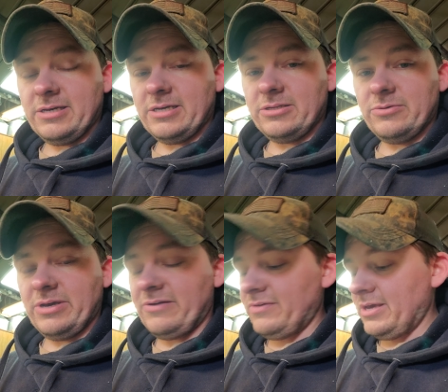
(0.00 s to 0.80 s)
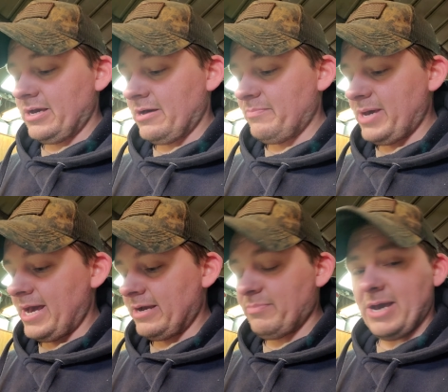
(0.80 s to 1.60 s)
I do have a
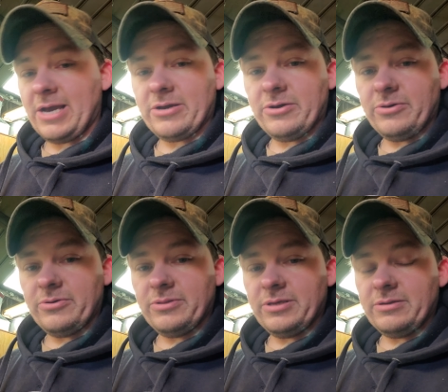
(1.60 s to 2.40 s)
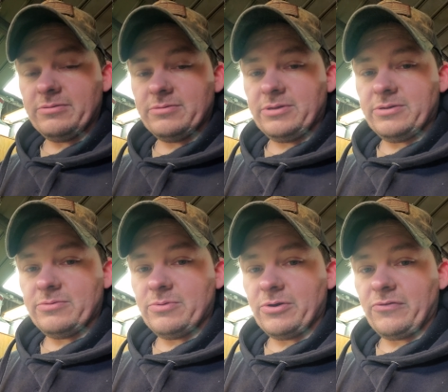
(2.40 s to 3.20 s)
compact backhoe that
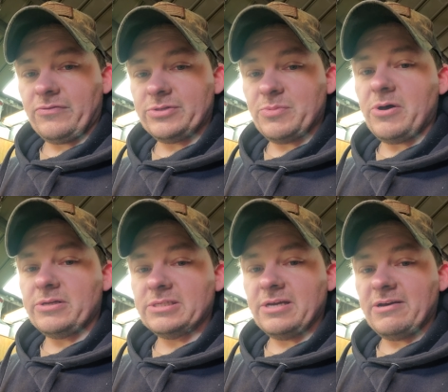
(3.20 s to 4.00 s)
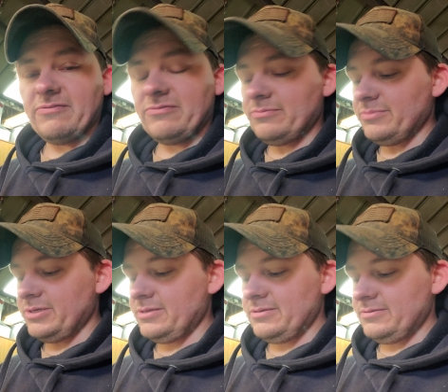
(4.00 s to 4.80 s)
works for small stuff,
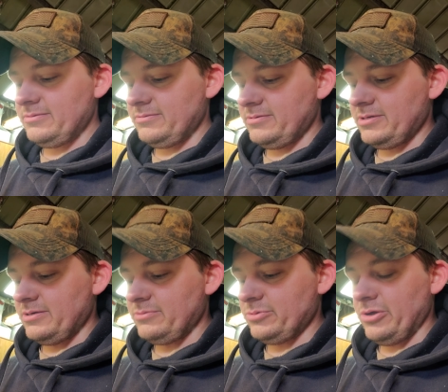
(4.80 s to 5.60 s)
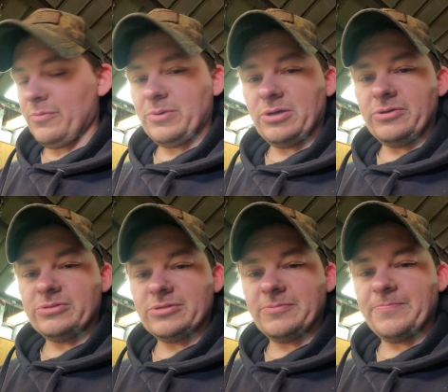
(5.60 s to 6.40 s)
but I was really hoping to do
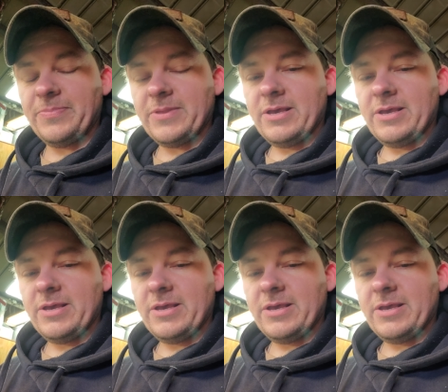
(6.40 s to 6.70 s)
some